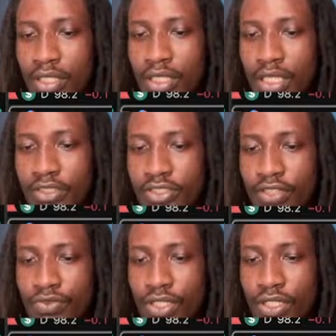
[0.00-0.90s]
Let's see
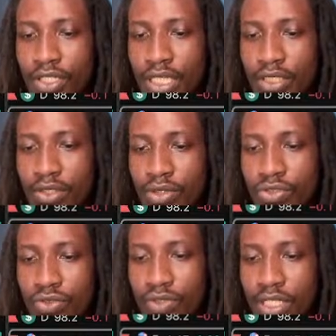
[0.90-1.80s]
if we're going to get the
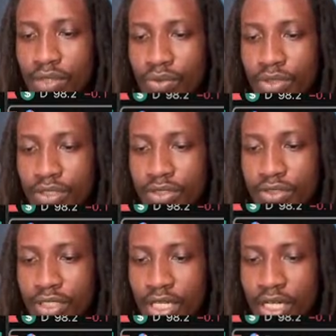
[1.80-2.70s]
crossover that we
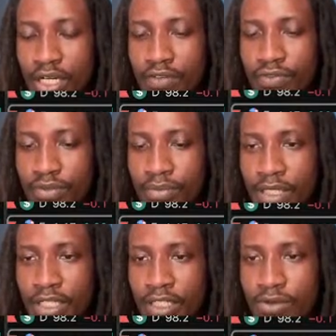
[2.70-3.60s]
deserve. My
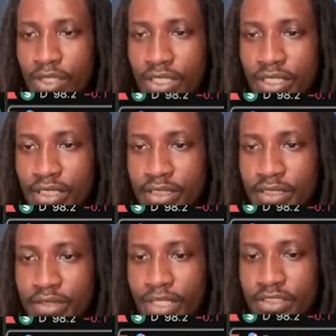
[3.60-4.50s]
network
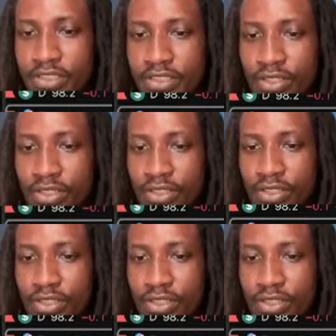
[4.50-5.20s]
is messing up right